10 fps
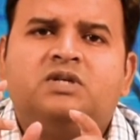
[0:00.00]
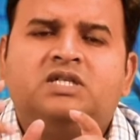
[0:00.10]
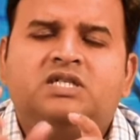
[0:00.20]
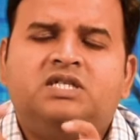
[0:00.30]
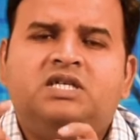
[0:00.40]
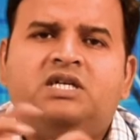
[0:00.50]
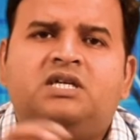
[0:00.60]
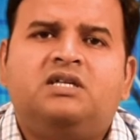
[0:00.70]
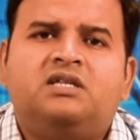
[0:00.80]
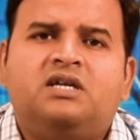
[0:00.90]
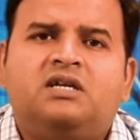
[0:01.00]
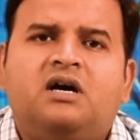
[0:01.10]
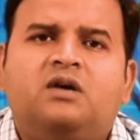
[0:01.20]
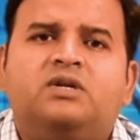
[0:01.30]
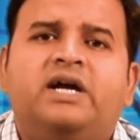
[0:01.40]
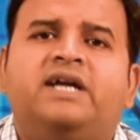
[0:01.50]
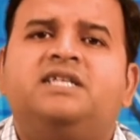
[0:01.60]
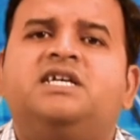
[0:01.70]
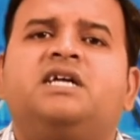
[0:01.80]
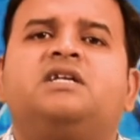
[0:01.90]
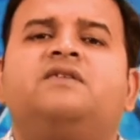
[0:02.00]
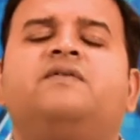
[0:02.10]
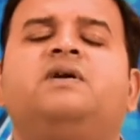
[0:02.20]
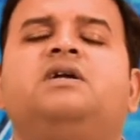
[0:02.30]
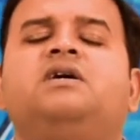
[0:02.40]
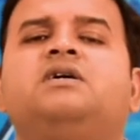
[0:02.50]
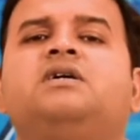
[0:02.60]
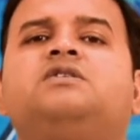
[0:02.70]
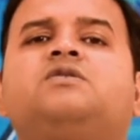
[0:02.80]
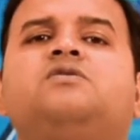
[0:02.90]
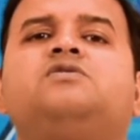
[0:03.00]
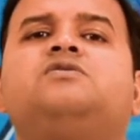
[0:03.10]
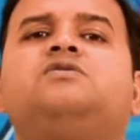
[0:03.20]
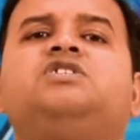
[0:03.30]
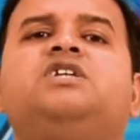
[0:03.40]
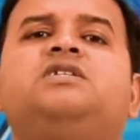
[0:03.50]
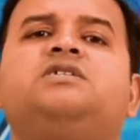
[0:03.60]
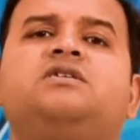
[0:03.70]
see that how the adjective ending is also changing.